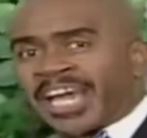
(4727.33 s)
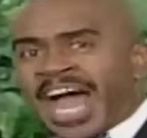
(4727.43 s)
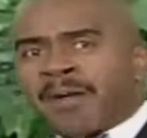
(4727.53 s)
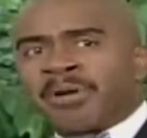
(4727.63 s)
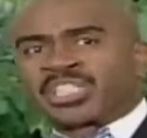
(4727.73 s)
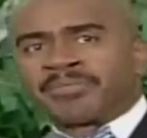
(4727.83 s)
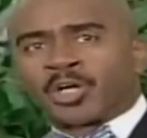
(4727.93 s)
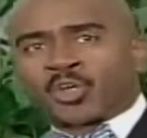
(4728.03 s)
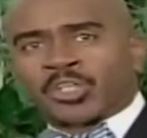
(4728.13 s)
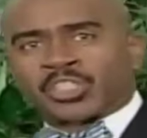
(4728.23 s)
care how much of
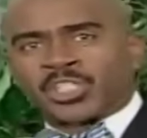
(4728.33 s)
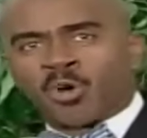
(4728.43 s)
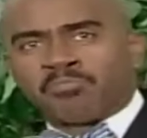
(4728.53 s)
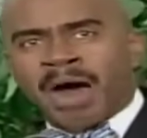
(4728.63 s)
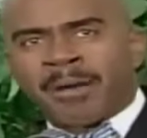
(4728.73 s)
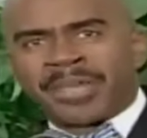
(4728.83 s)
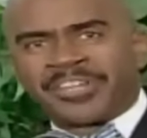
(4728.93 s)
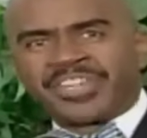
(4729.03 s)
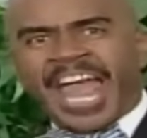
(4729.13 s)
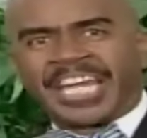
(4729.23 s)
a Christian your mama
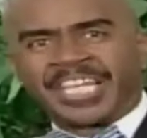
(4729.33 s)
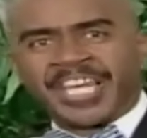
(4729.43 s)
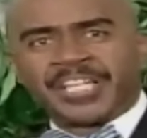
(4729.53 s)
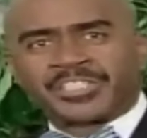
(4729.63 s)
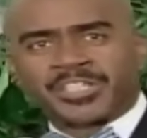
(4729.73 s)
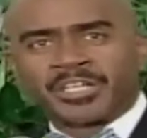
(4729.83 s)
and daddy is.